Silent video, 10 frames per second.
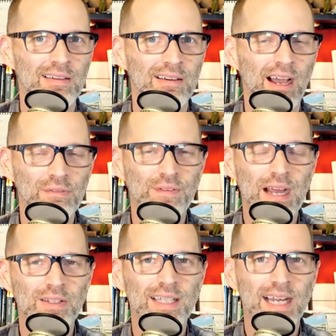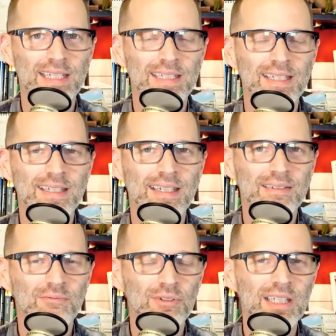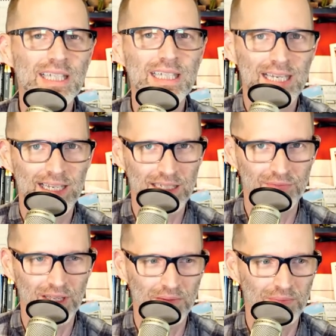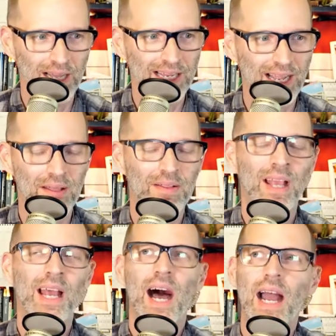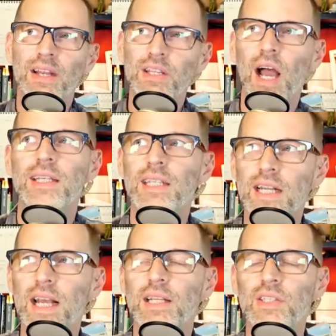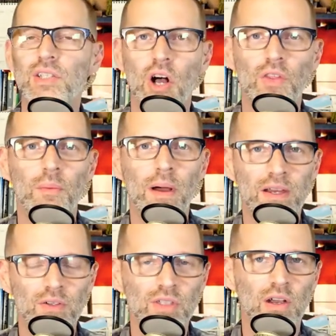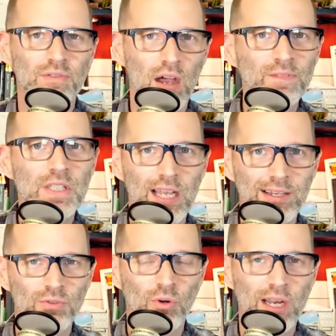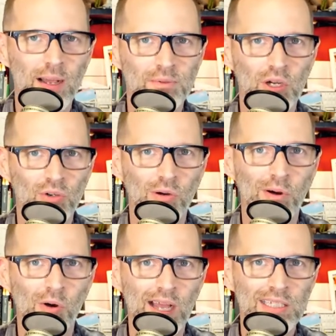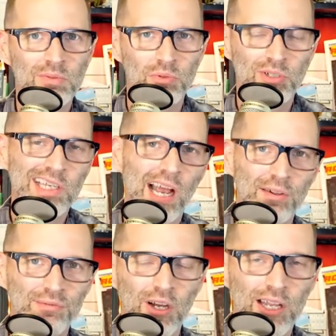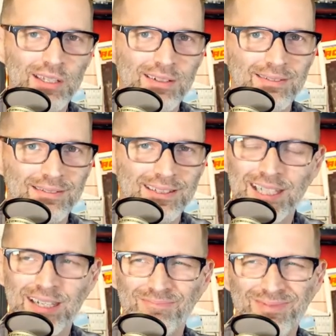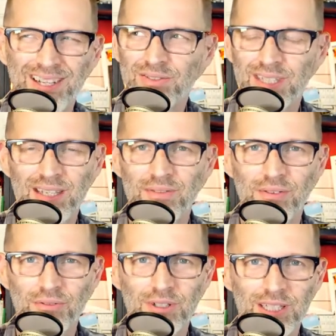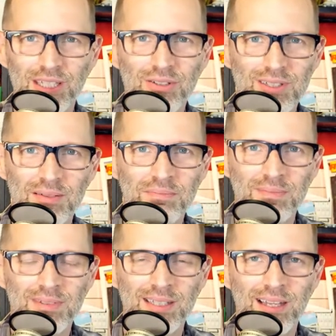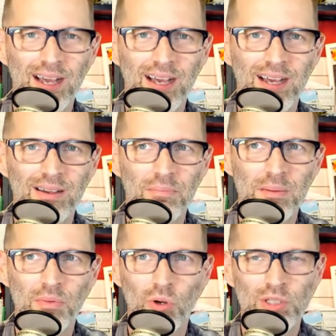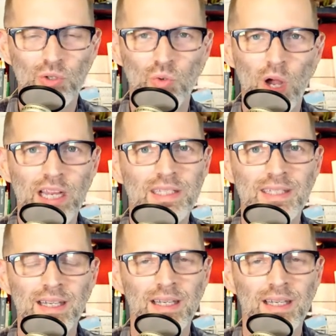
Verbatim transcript: I found that I didn't really need any of them. I, I I I, did install the Microsoft Office Android apps on Chrome OS, which is kind of fun. And then I don't think I've ever really used them. Uh, maybe once or twice.